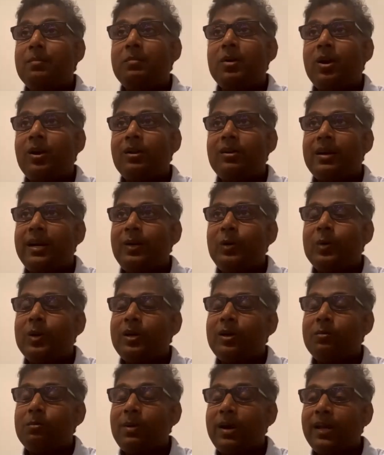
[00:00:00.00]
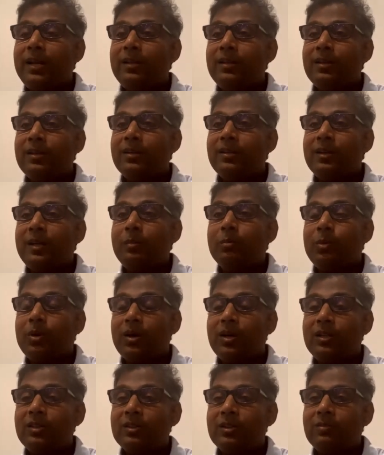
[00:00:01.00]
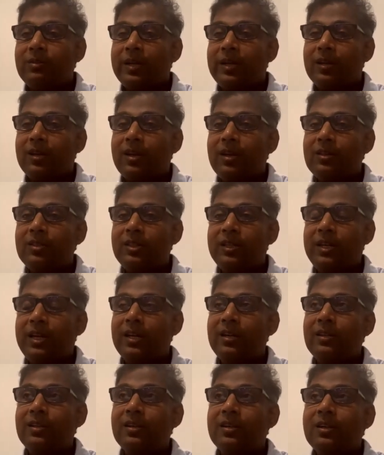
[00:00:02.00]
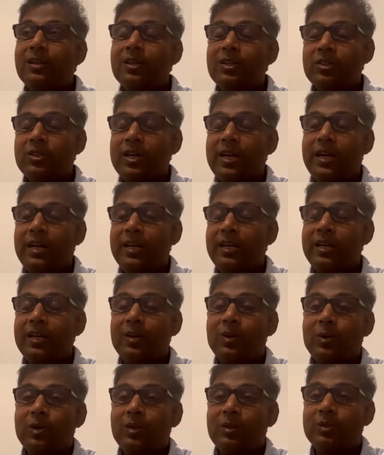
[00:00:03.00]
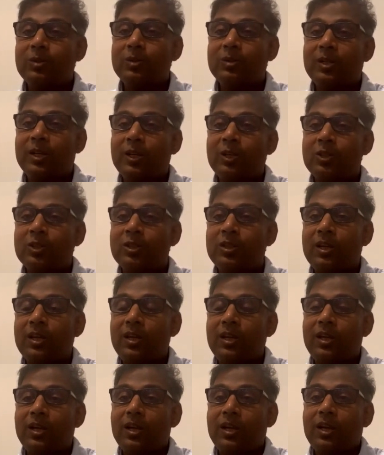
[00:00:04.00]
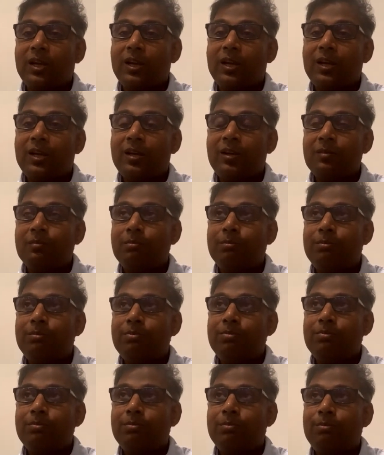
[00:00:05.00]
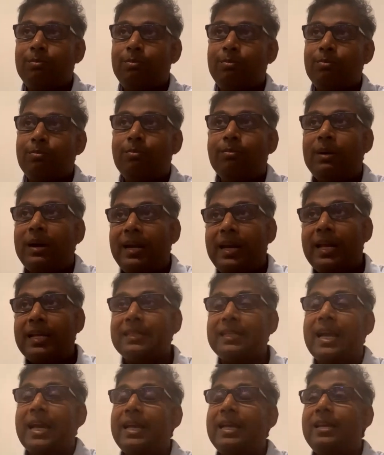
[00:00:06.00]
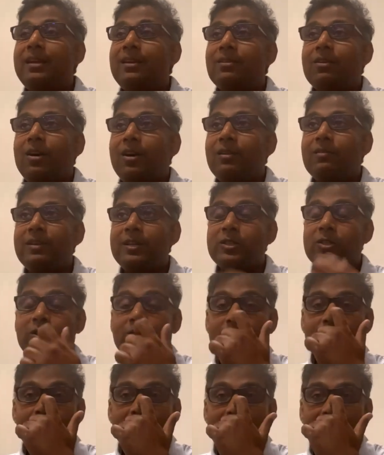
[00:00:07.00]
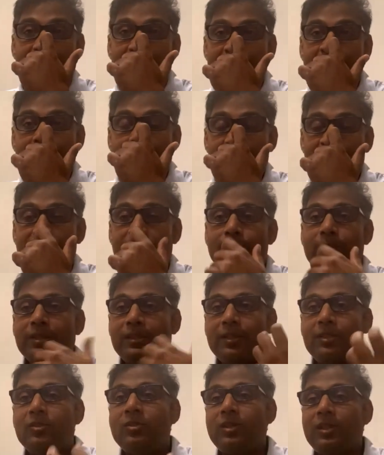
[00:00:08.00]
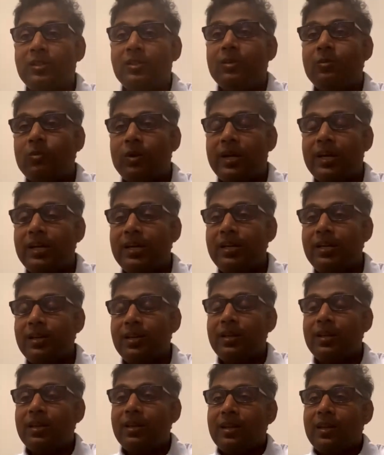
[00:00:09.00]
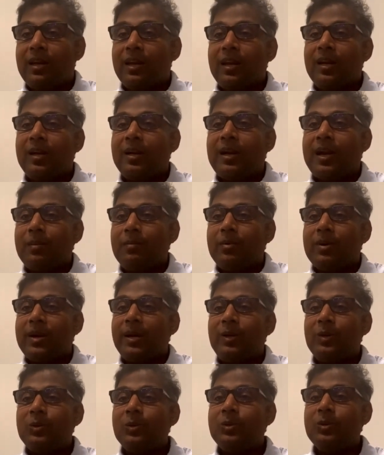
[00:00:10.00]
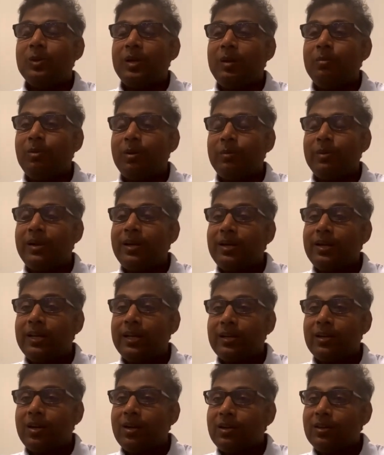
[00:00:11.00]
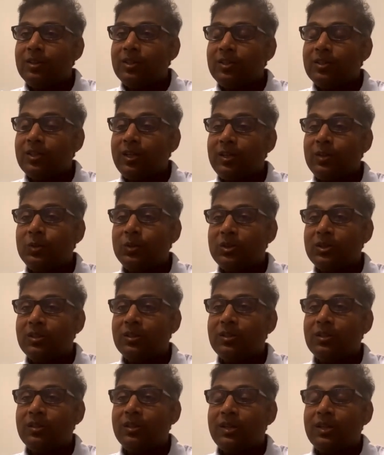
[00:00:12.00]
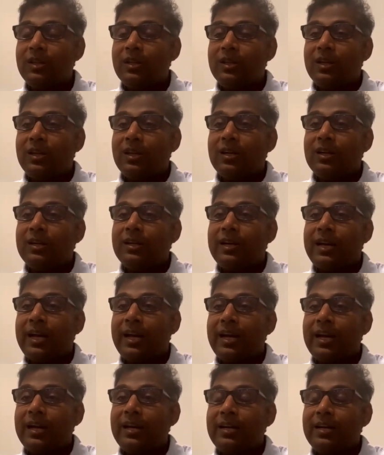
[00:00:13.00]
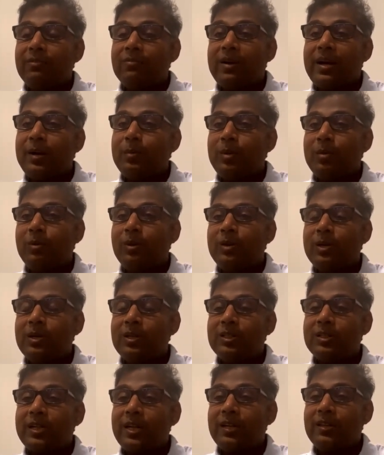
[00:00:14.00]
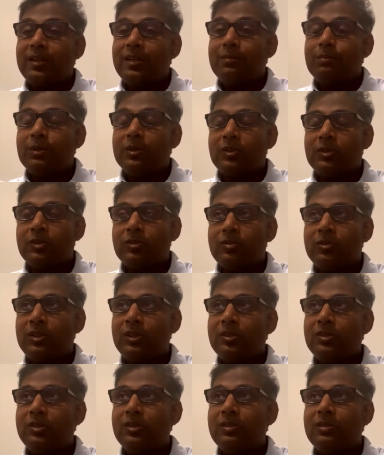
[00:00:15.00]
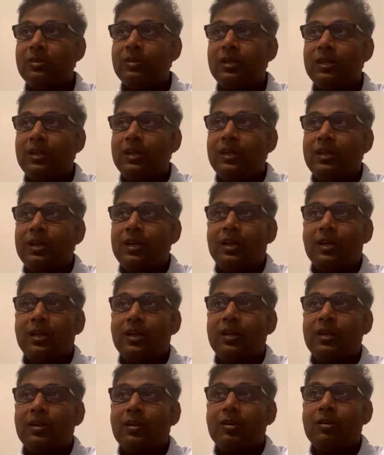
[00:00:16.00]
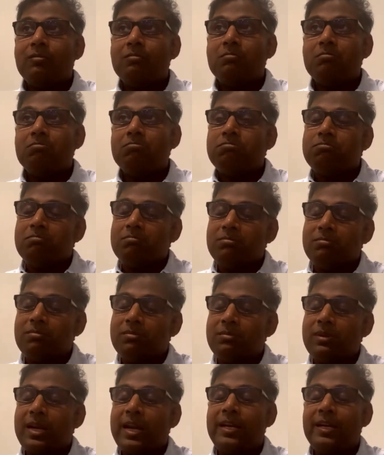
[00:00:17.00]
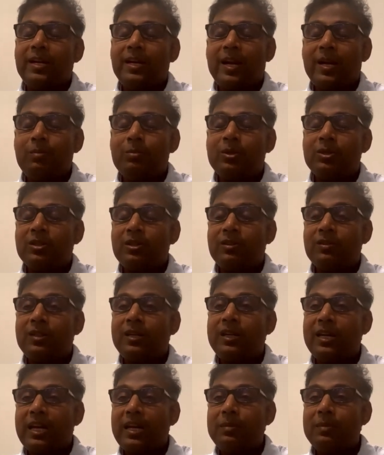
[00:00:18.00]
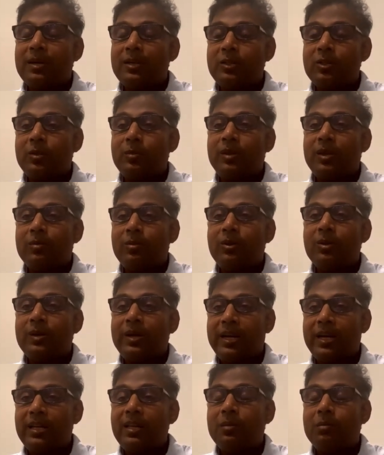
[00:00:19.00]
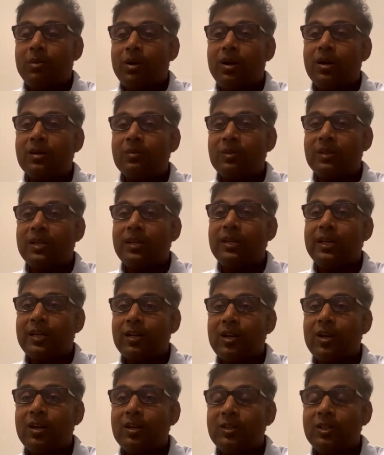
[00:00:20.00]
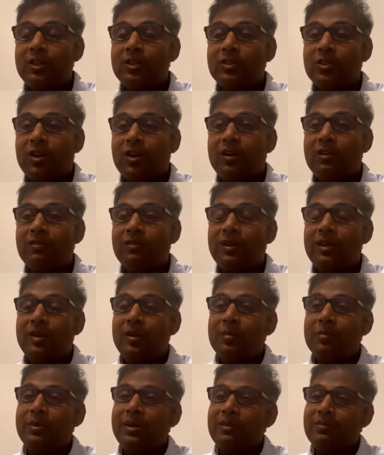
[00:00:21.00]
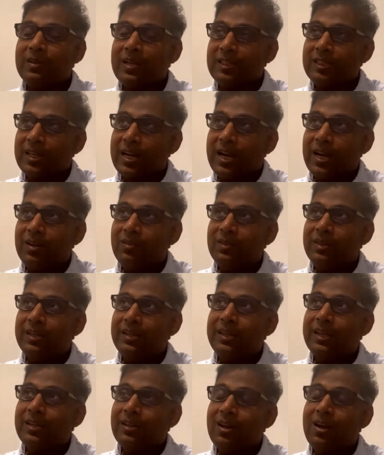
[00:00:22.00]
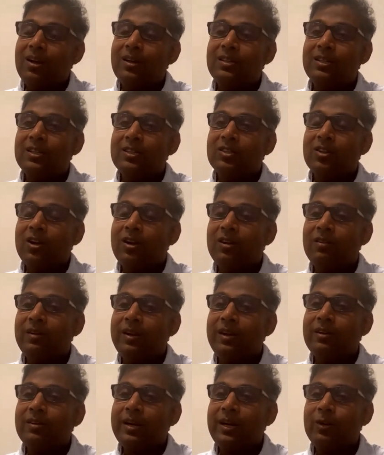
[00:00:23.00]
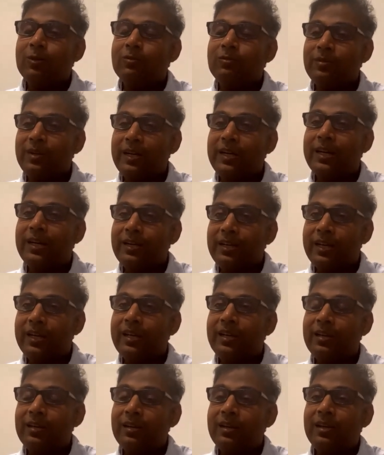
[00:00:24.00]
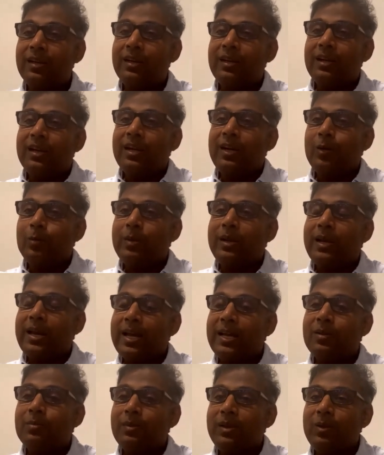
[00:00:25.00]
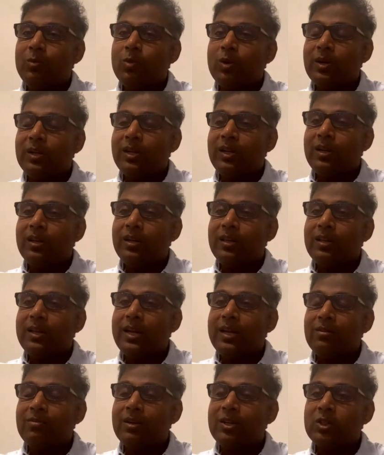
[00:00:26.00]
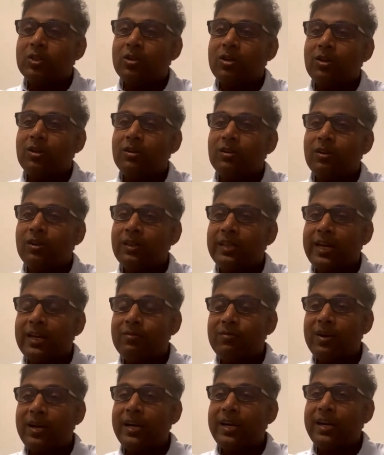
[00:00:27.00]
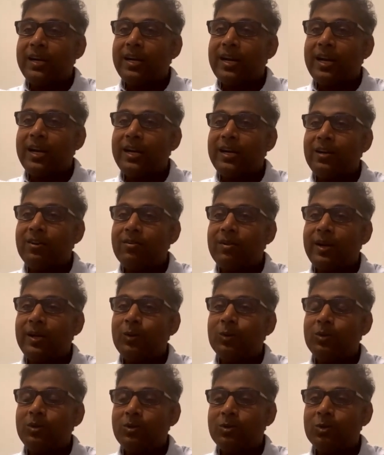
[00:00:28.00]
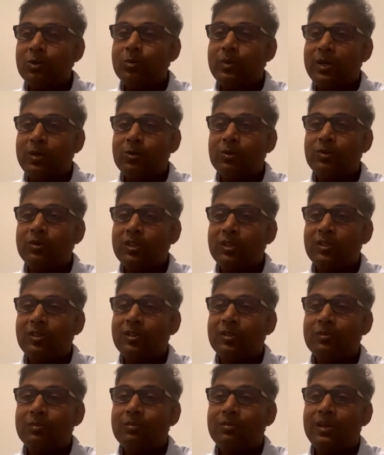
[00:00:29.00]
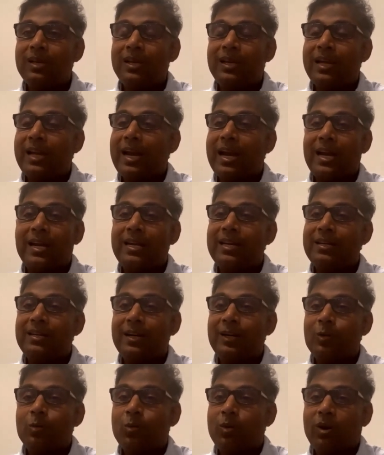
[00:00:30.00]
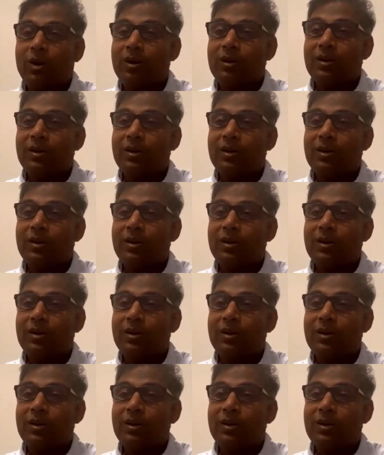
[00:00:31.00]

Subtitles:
I'm not trying to undermine the importance of technology and the understanding and all those things. Uh, but as I always do, like there is a business reason why I'm trying to implement a technology solution, and if I'm able to understand that business reason, uh, 99% of the time I should be able to hit the mark with a technology solve. But if I start with a technology solve and try to fit it in, it'll be like me working in that restaurant on that Friday night trying to use my own system, and it didn't work.